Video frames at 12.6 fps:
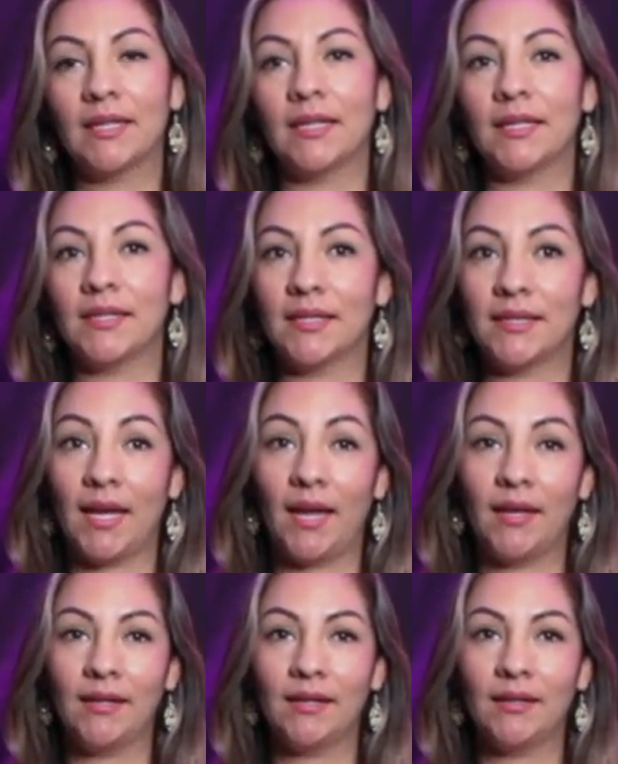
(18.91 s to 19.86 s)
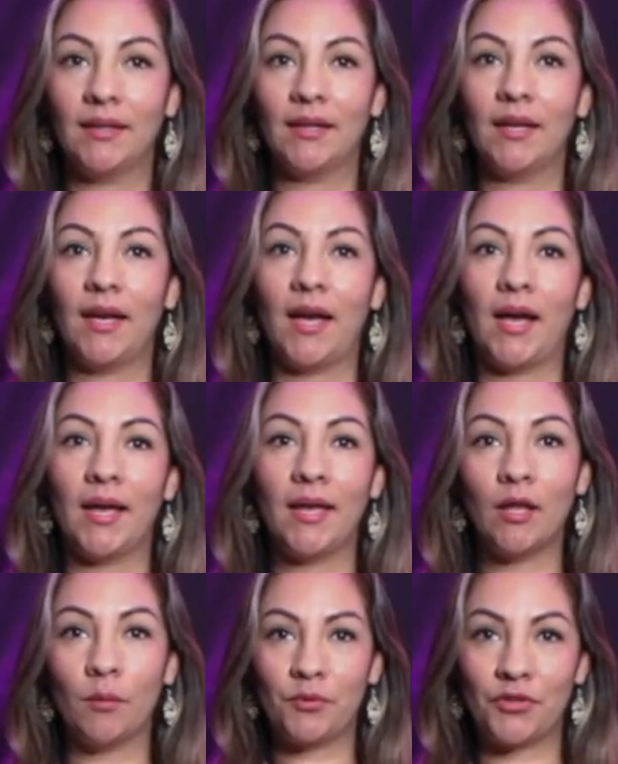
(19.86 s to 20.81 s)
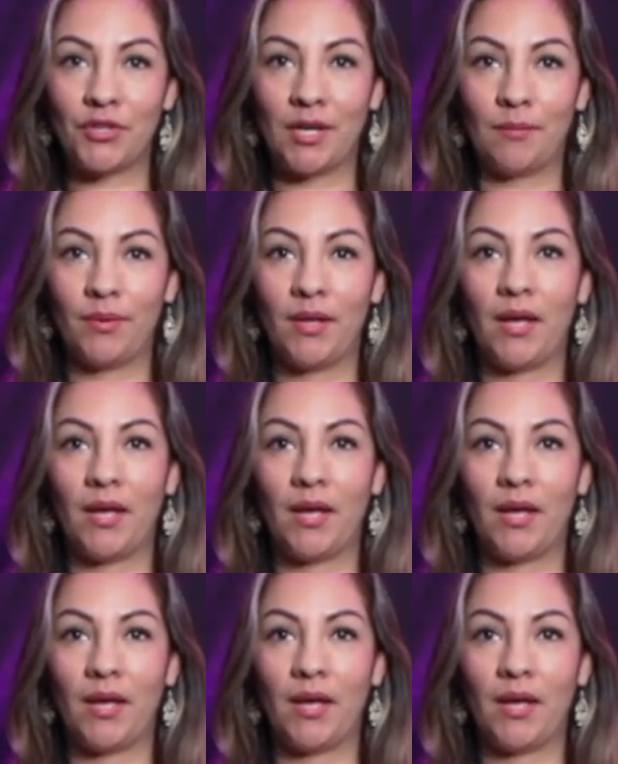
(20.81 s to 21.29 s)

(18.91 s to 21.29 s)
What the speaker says: And today, I help shape